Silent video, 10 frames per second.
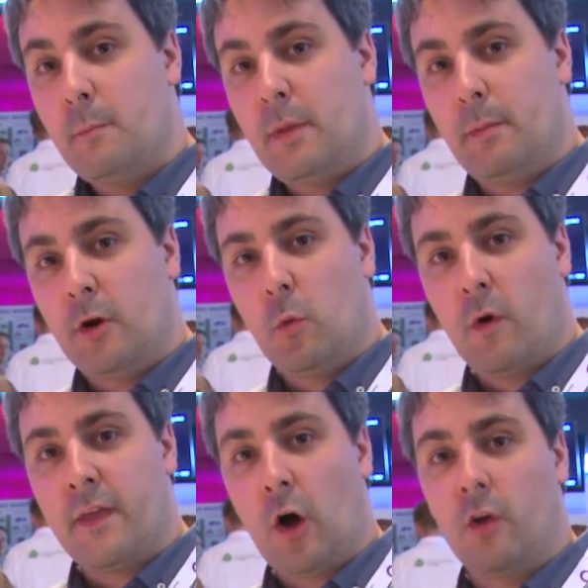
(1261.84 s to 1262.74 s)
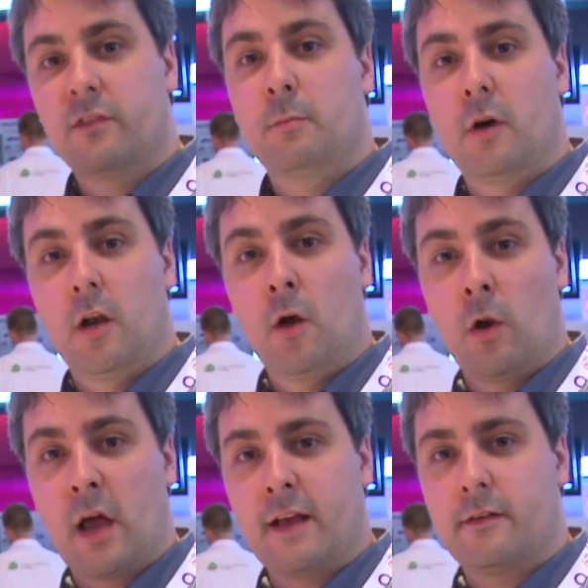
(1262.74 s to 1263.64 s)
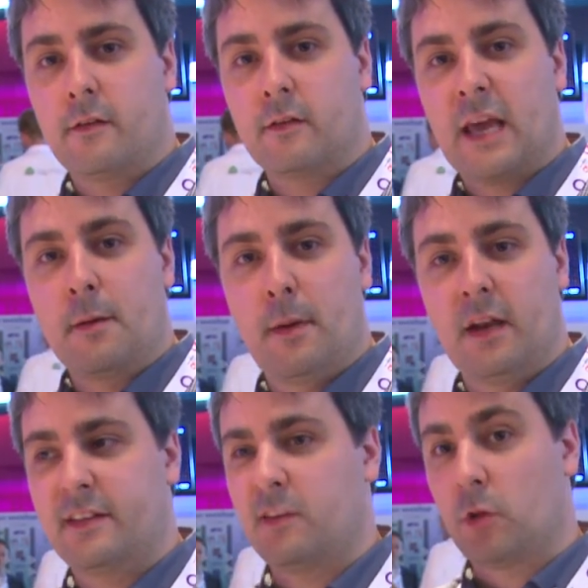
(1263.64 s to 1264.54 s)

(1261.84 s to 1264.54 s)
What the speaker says: People who want the ultimate low light capabilities